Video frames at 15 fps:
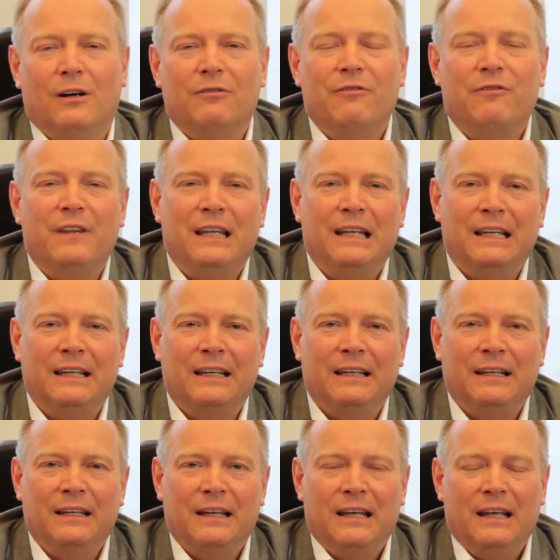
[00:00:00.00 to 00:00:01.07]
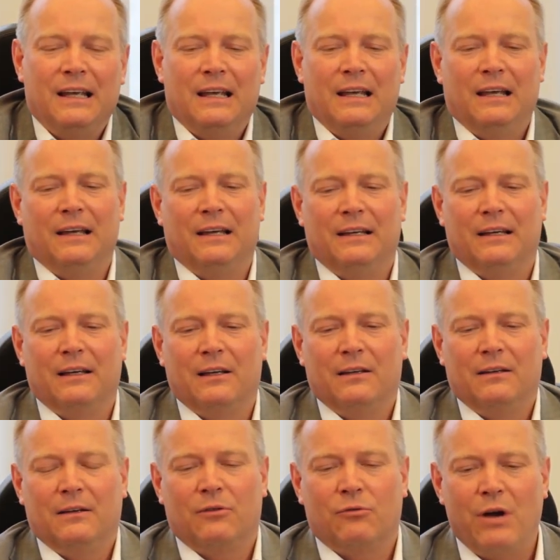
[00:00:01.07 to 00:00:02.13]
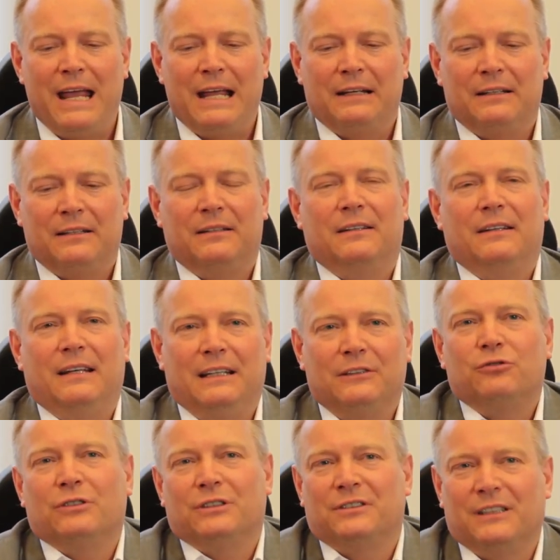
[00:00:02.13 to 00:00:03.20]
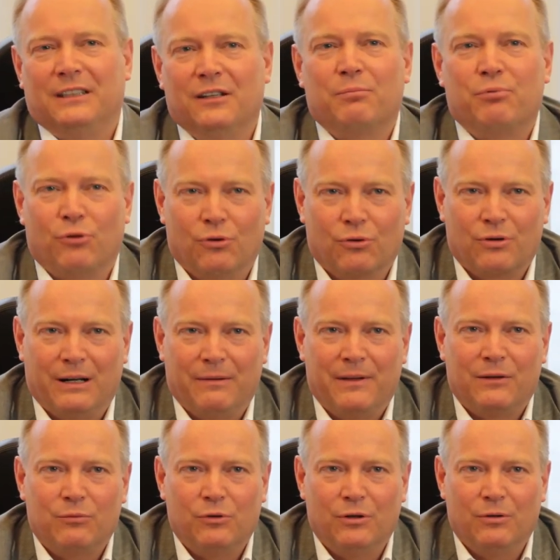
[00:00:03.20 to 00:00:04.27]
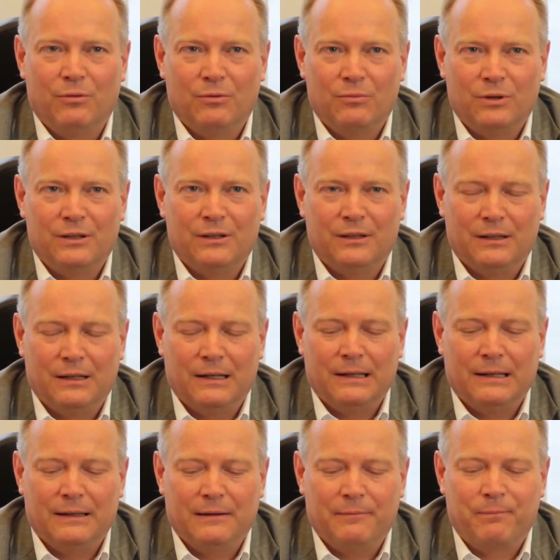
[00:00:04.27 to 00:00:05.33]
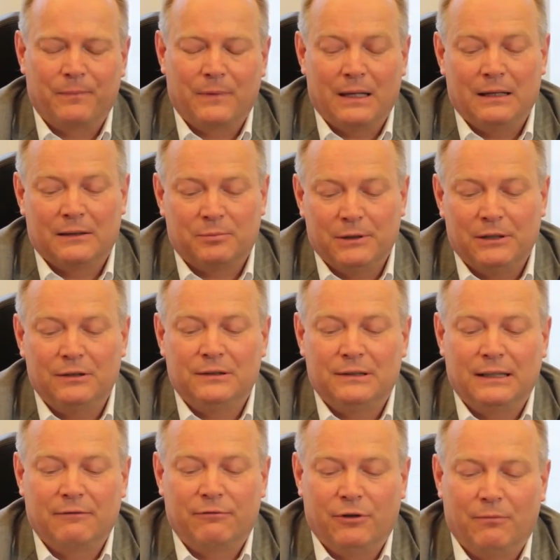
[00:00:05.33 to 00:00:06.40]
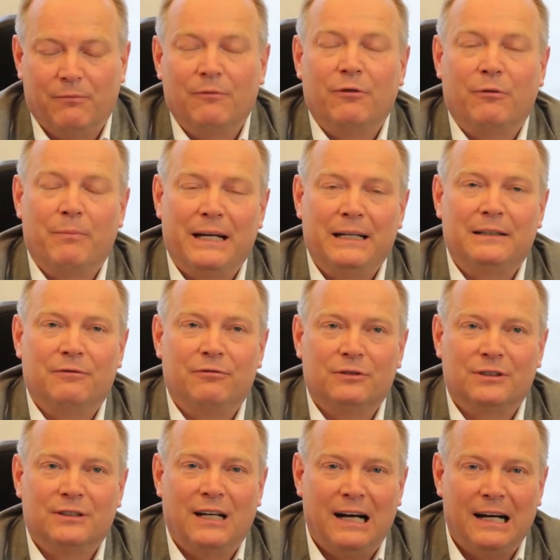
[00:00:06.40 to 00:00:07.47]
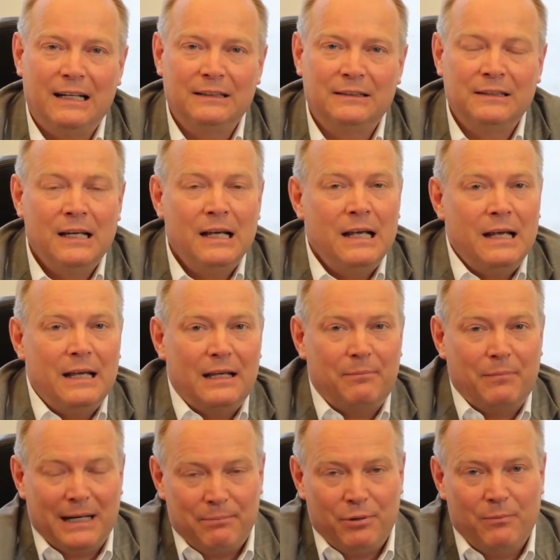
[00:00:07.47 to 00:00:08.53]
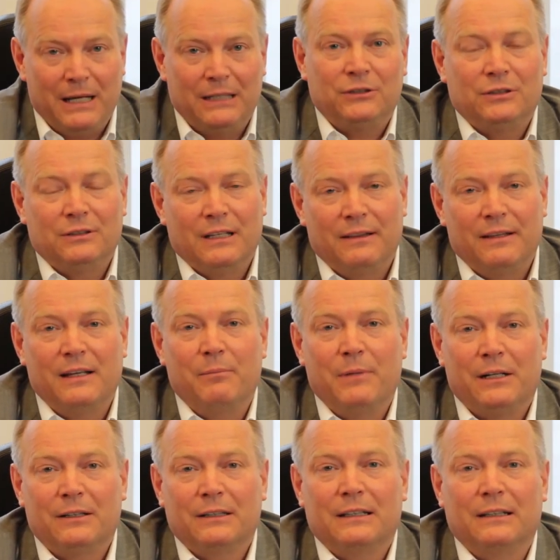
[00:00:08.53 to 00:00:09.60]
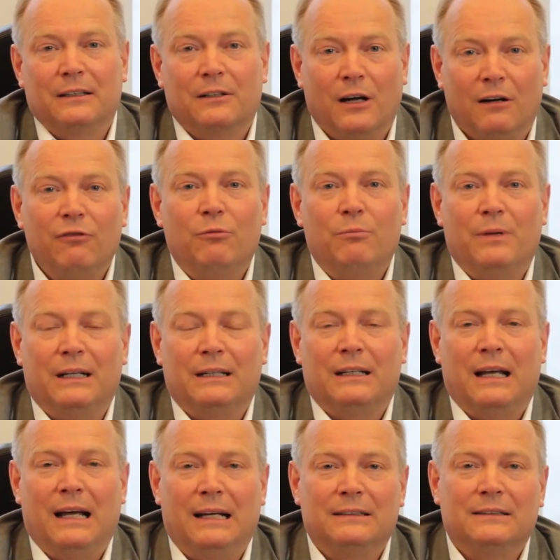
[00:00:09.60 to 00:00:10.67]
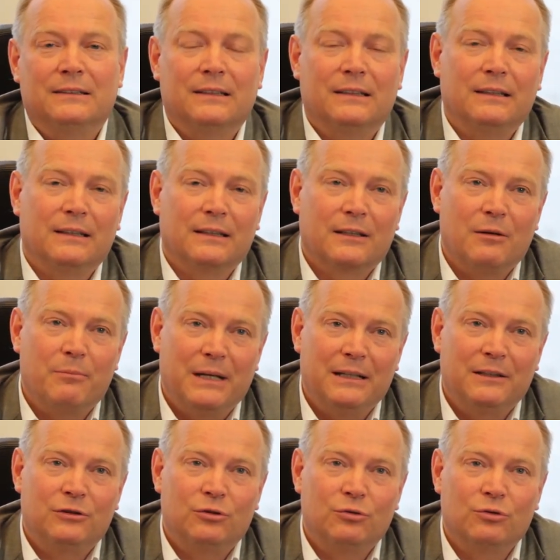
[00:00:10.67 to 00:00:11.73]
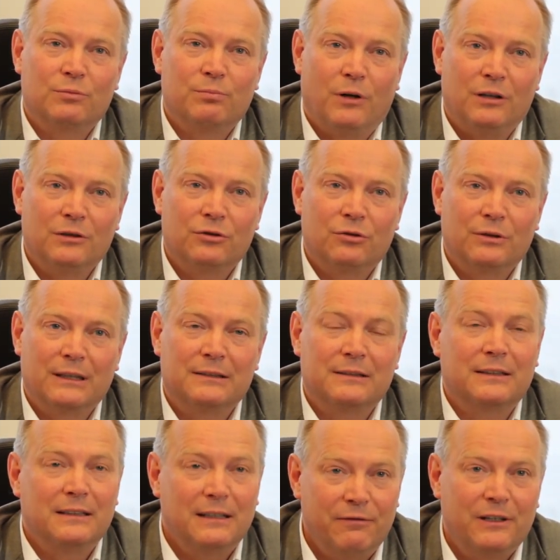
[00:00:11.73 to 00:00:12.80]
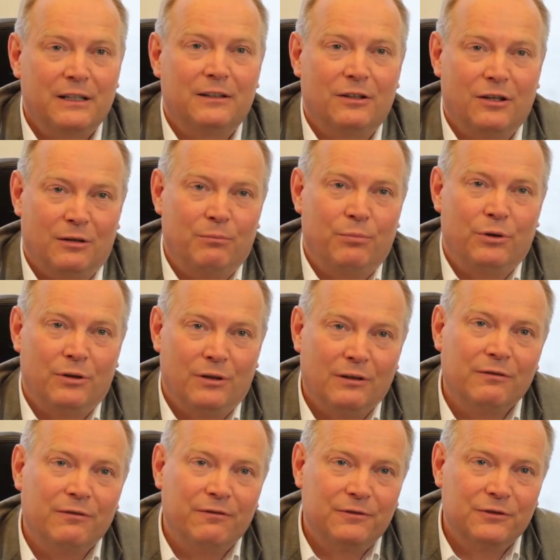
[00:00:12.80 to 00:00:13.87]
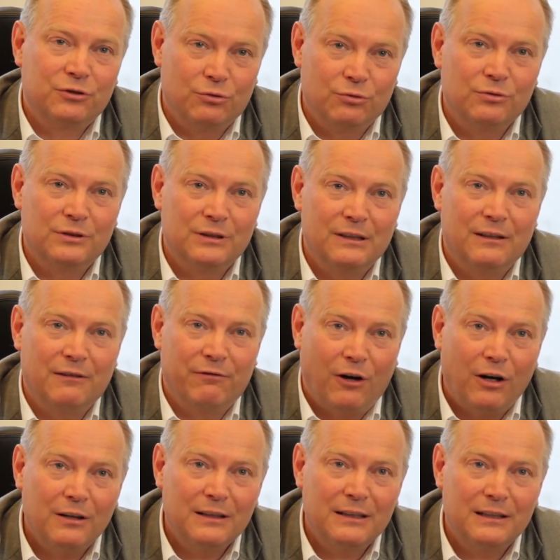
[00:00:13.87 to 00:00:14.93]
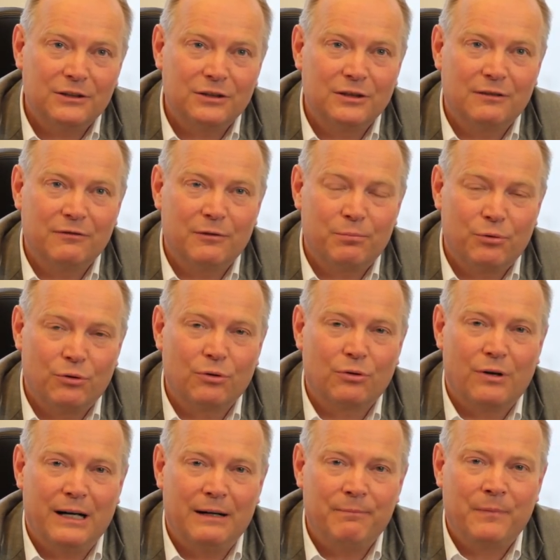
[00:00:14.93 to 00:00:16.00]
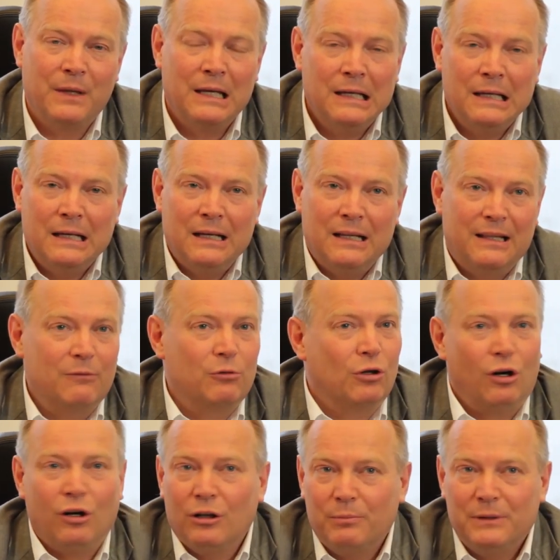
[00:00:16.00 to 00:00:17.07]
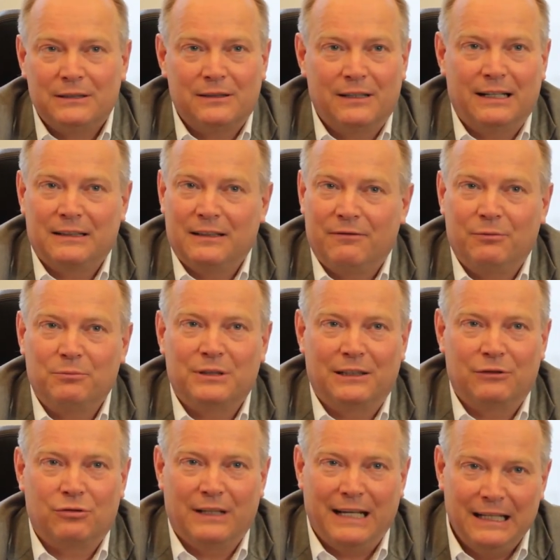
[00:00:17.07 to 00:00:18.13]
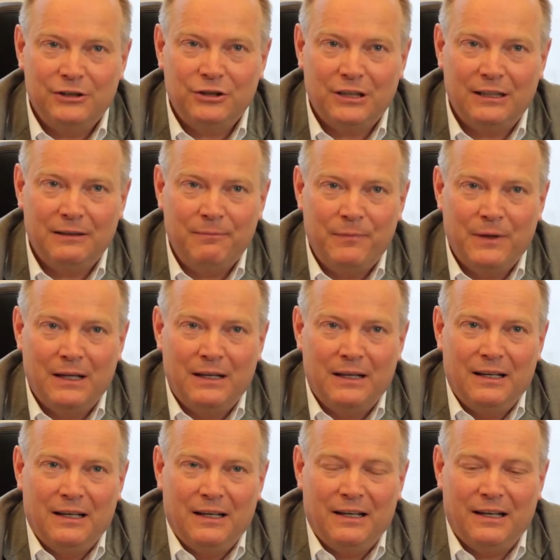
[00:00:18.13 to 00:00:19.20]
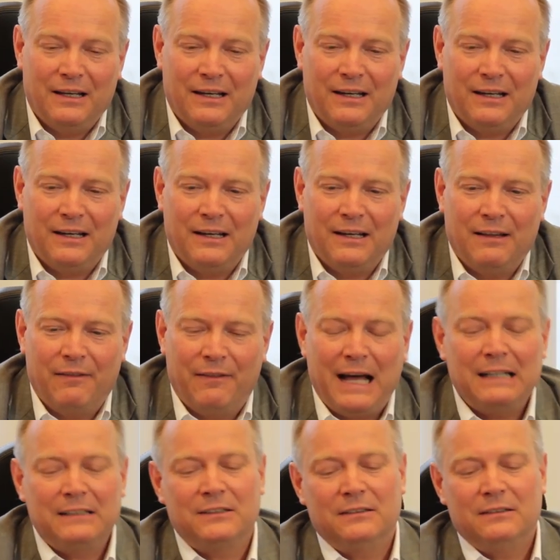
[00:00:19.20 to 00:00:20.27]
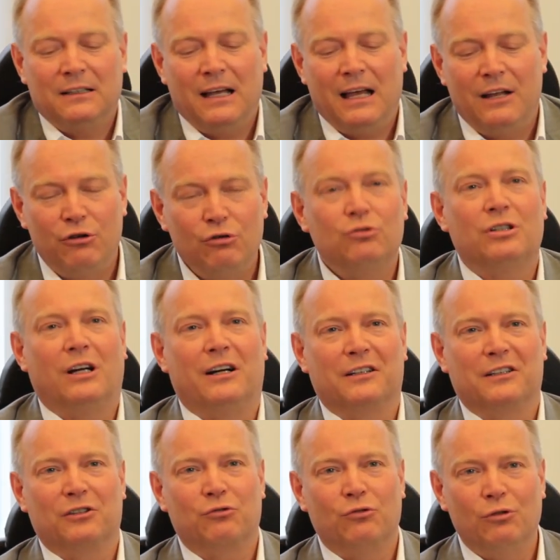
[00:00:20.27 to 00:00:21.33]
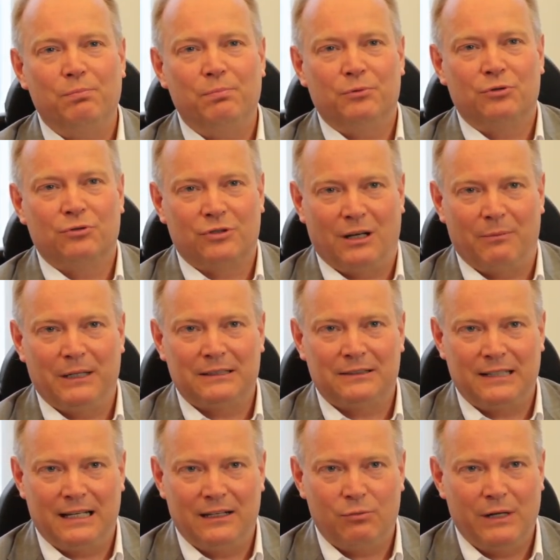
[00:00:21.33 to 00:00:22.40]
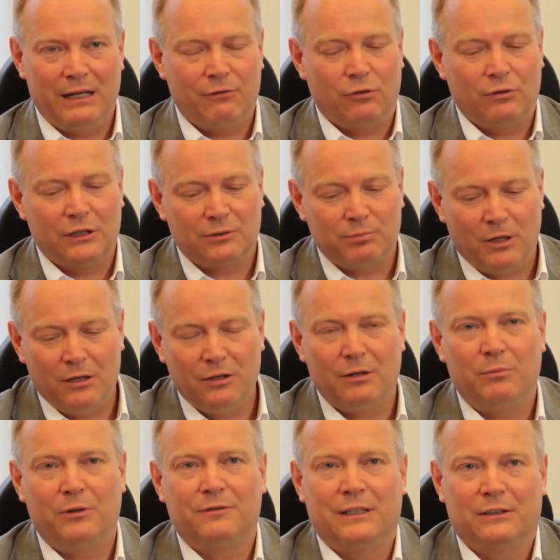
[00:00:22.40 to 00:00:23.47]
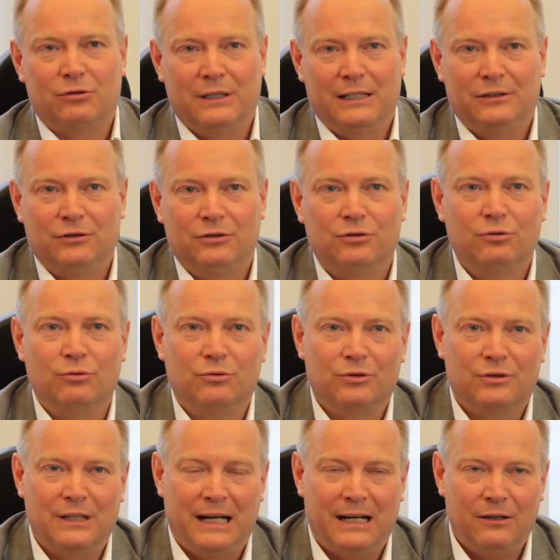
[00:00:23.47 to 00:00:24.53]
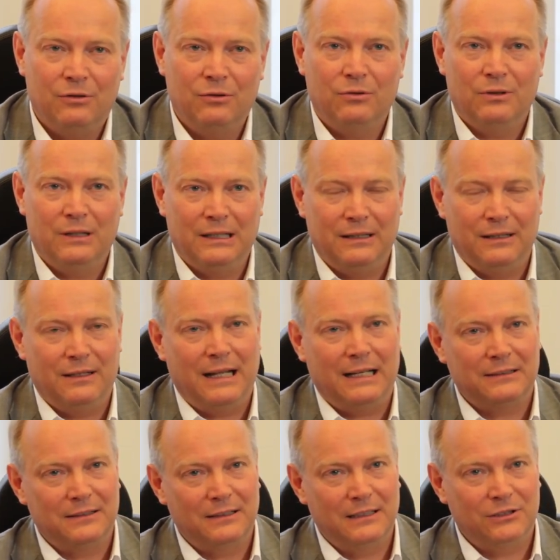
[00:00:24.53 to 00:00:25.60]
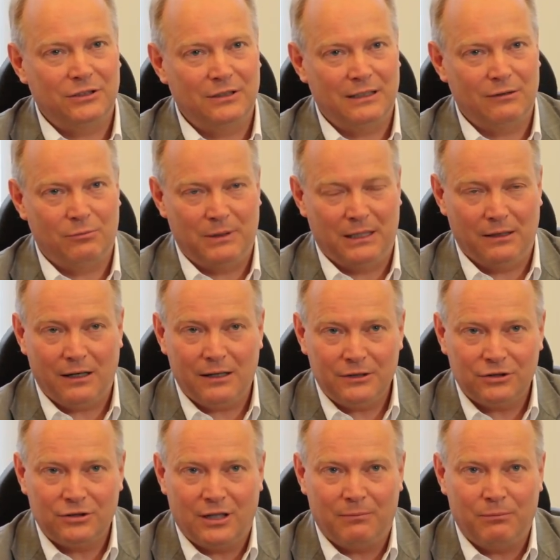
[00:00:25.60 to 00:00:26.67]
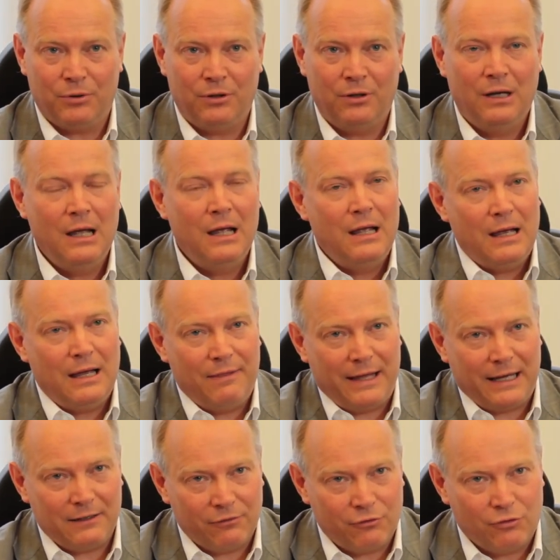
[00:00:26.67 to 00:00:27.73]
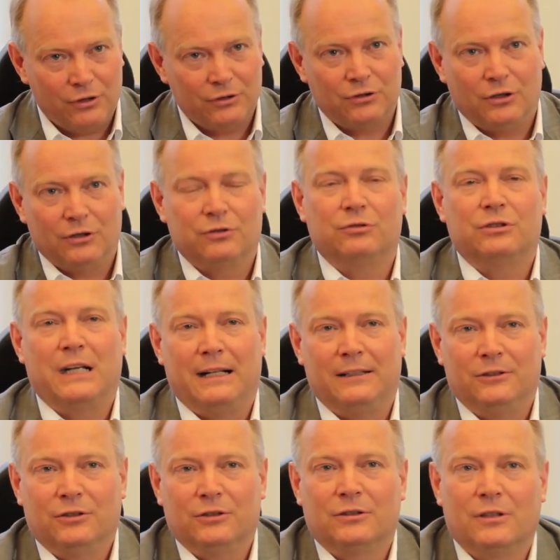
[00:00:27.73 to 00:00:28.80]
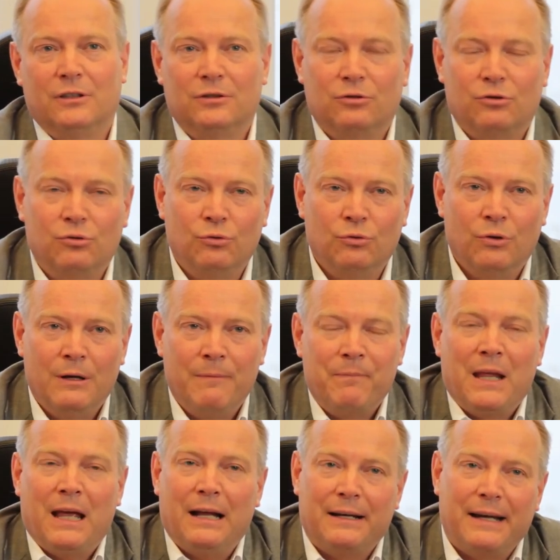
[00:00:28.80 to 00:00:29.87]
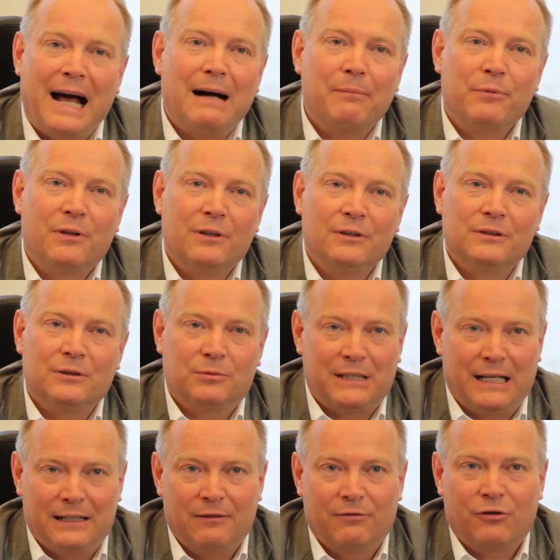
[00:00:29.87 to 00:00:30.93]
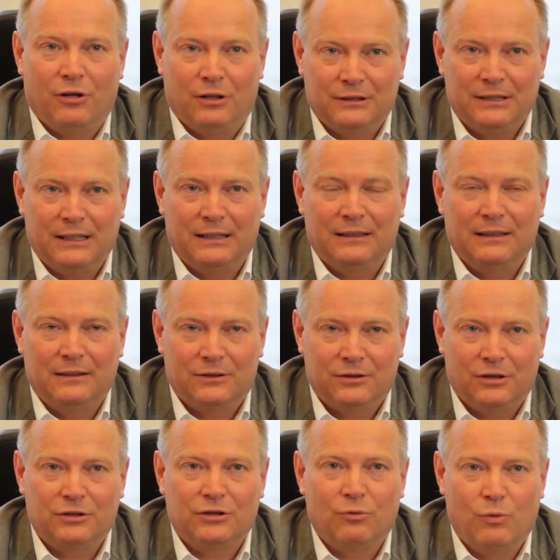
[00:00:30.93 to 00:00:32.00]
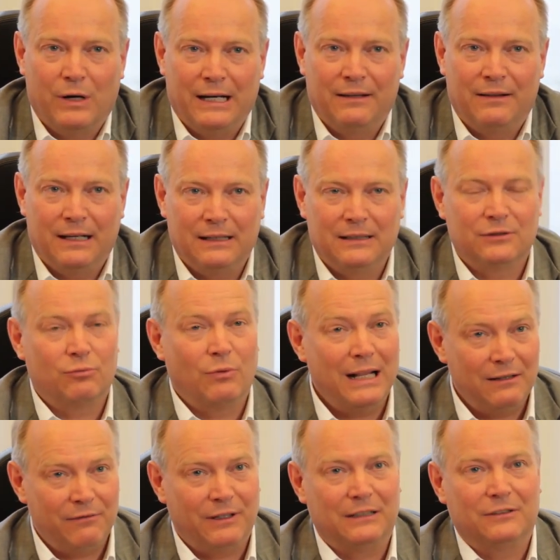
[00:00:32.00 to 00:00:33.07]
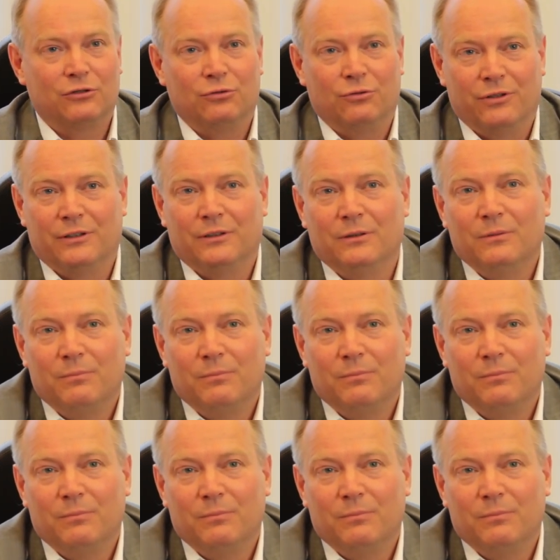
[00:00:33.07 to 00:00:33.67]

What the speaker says: of the great interest in the program that we're experiencing from many different sides. It might be mentioned that the American government has committed to sponsoring a significant number of students in the fall edition of the program. They will all be selected from Central Asia. That's a new target group to some extent. We have only a small number of Central Asian students now. In the next edition, there will be a large number. And that, of course, also challenges us to adapt the substantive content in such a way that it's relevant to the